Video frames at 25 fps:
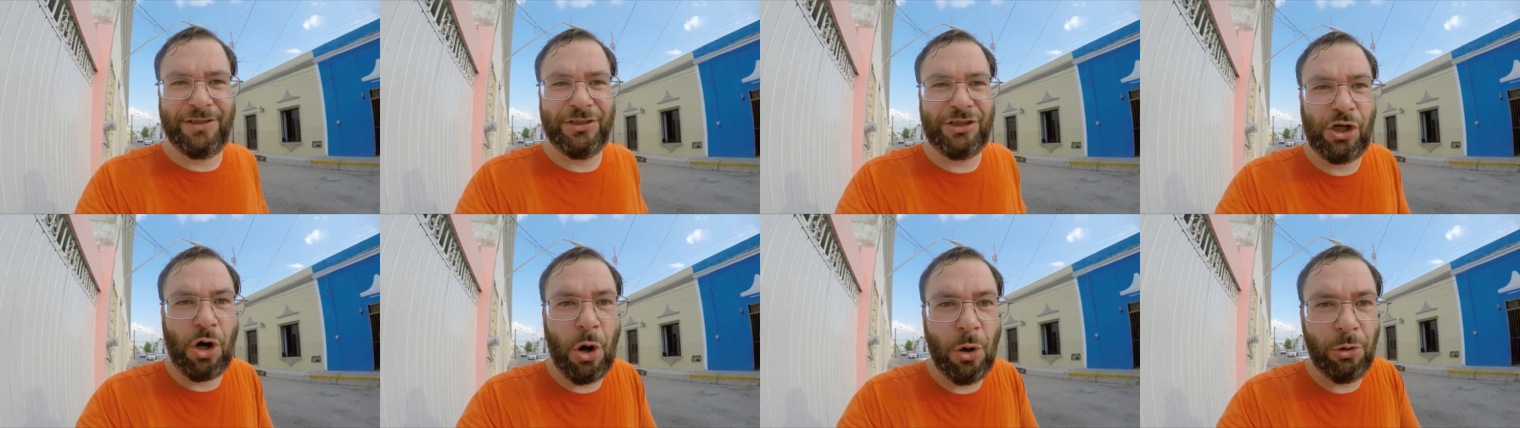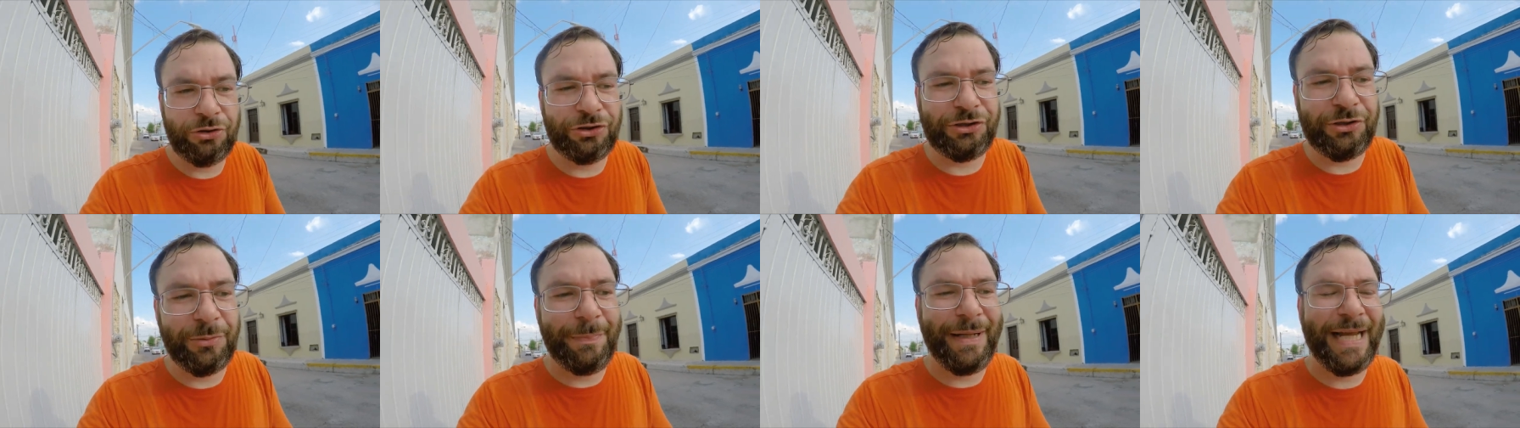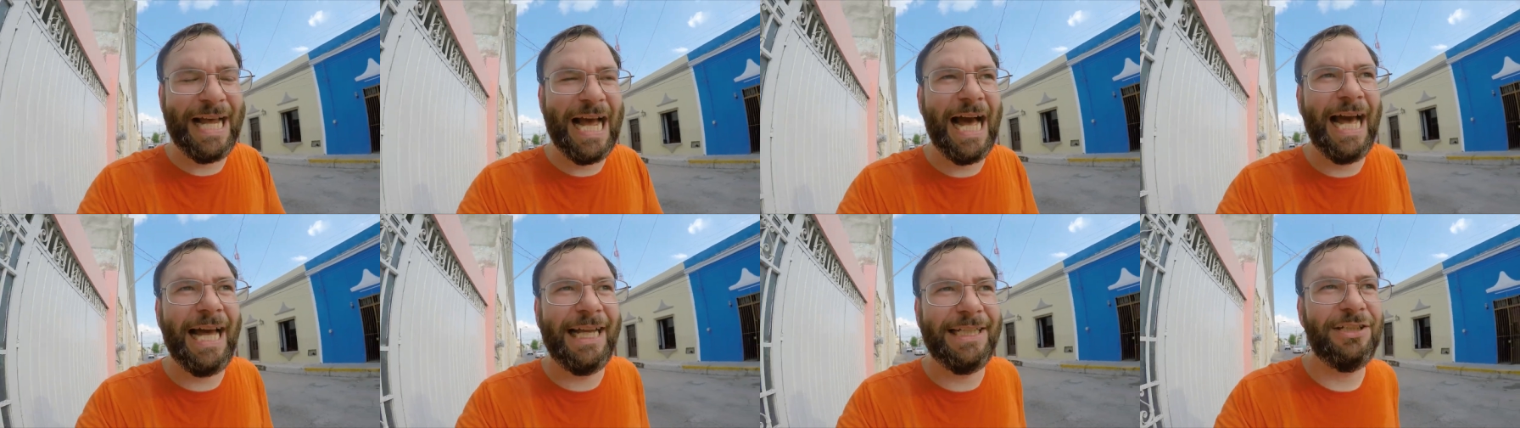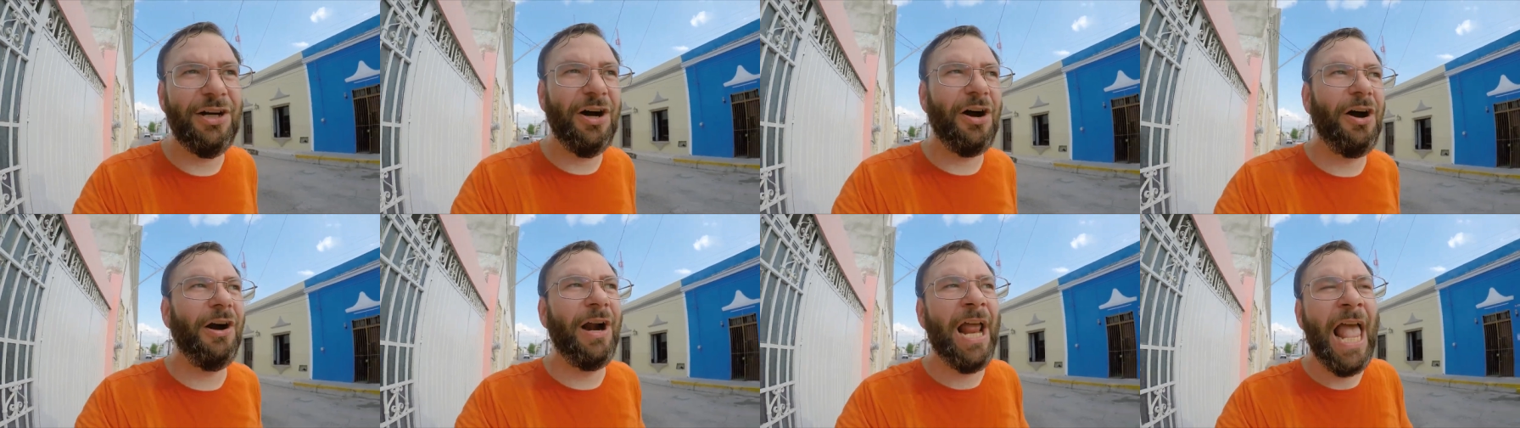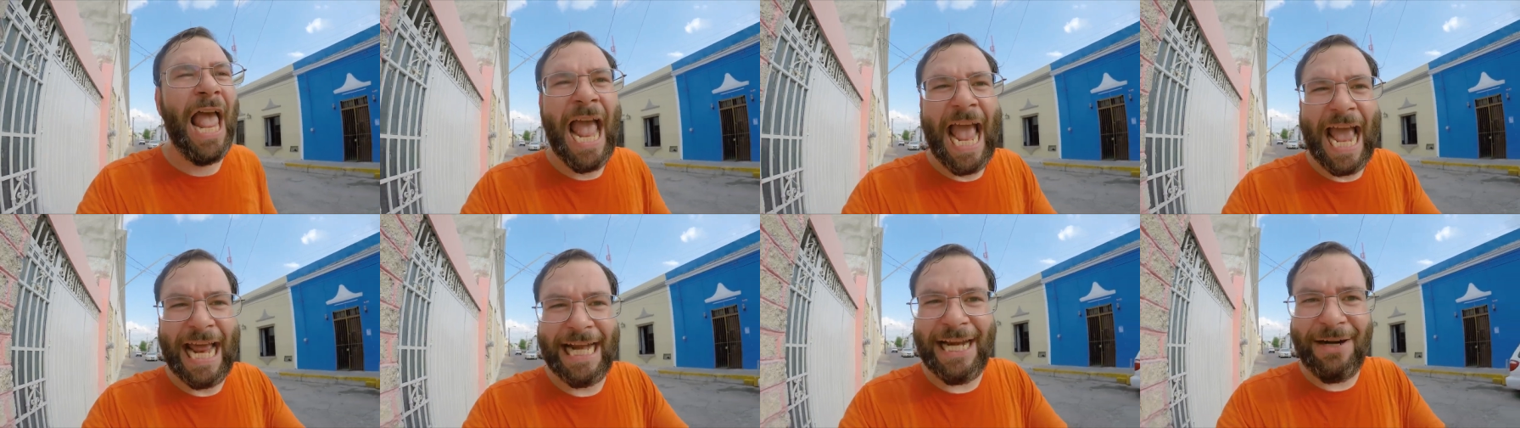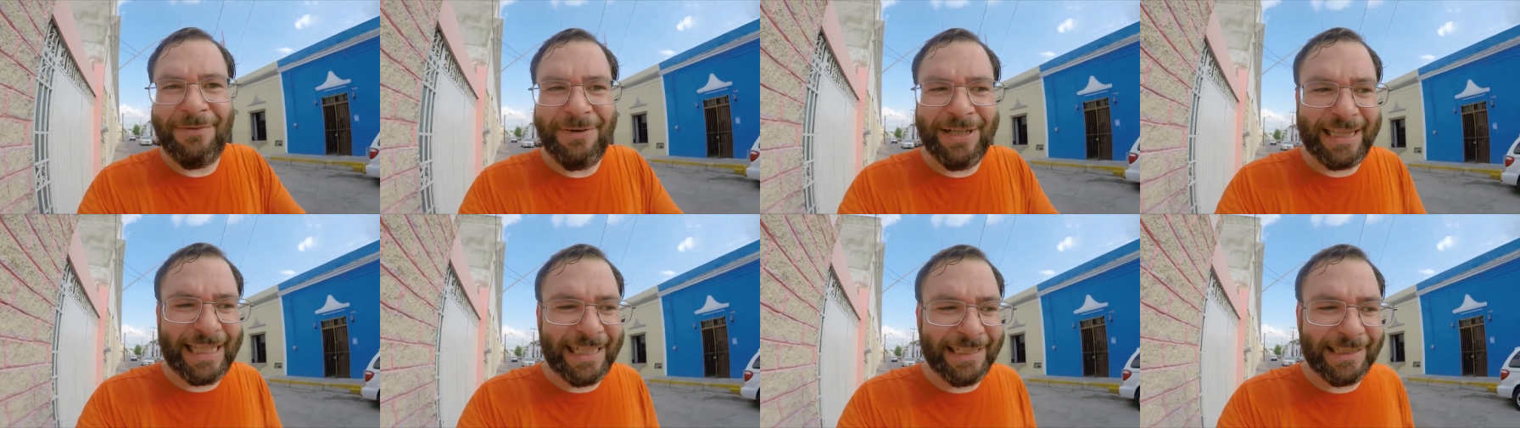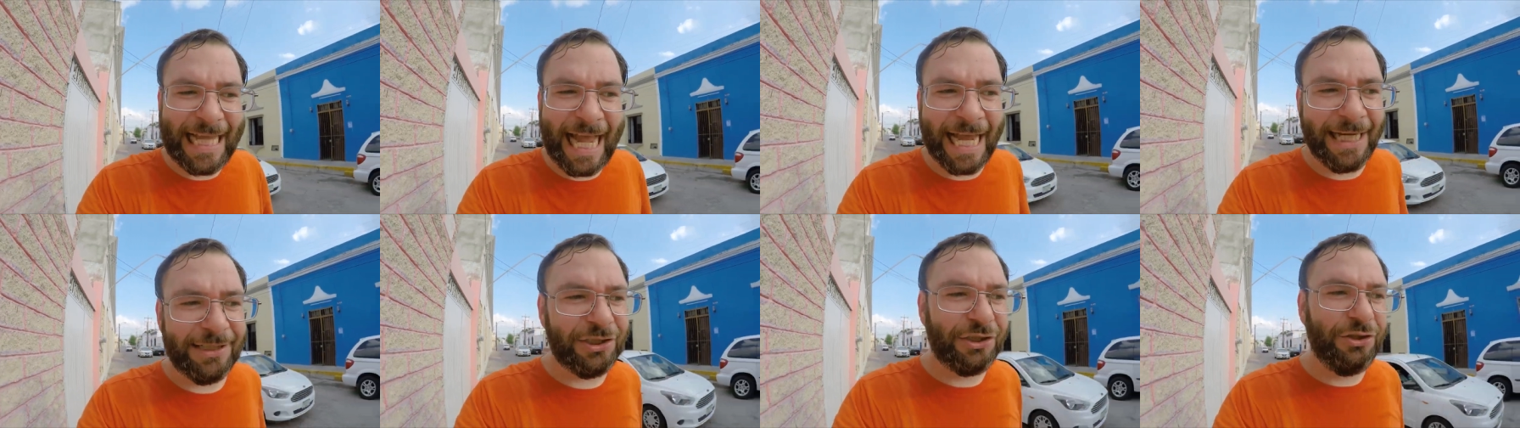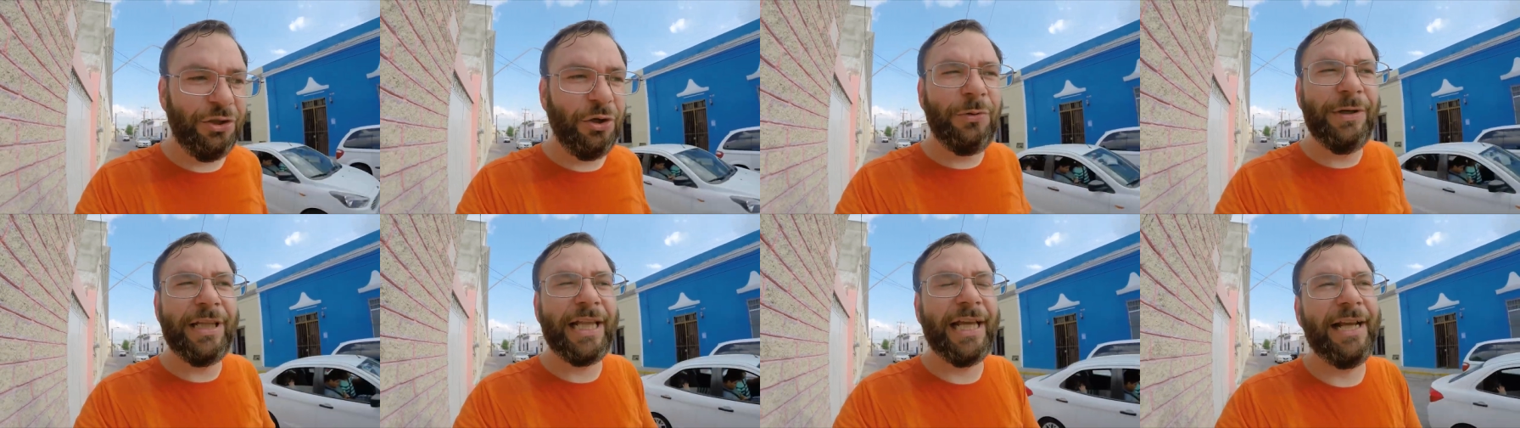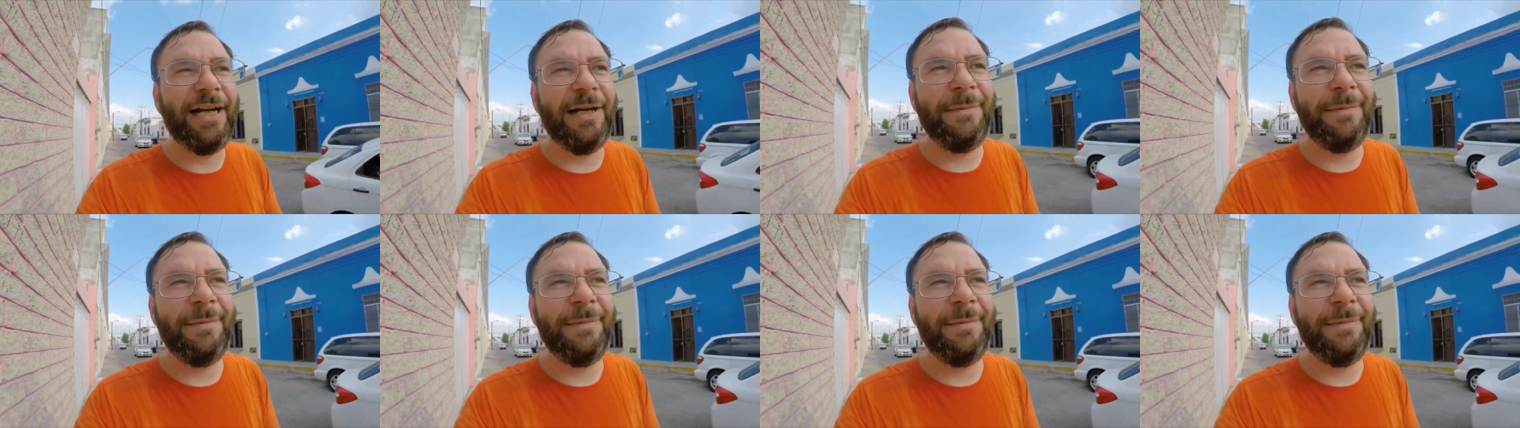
the culture behind art and everything that has to do with it,